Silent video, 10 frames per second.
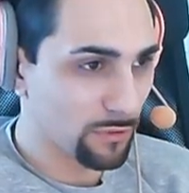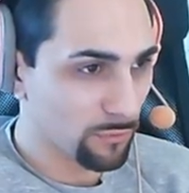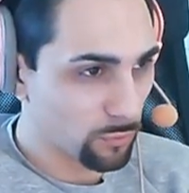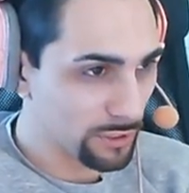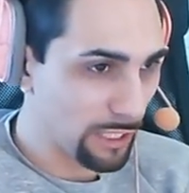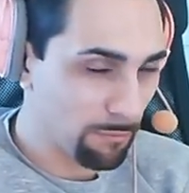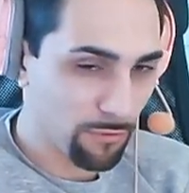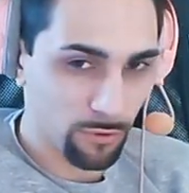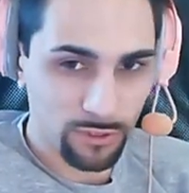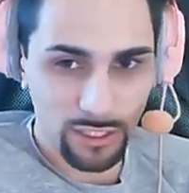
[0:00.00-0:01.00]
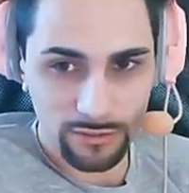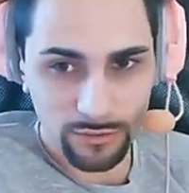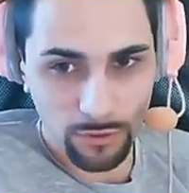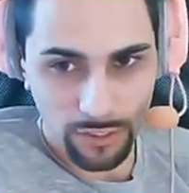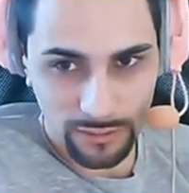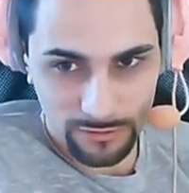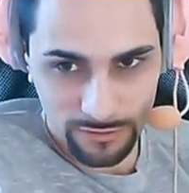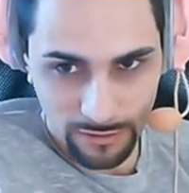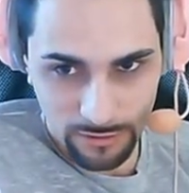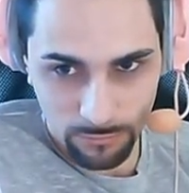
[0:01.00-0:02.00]
What up throw does, let's
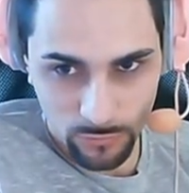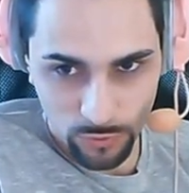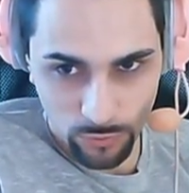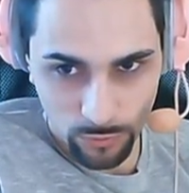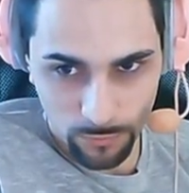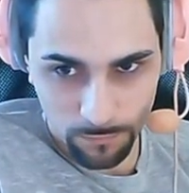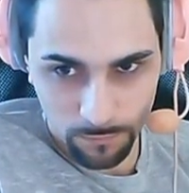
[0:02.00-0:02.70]
set him to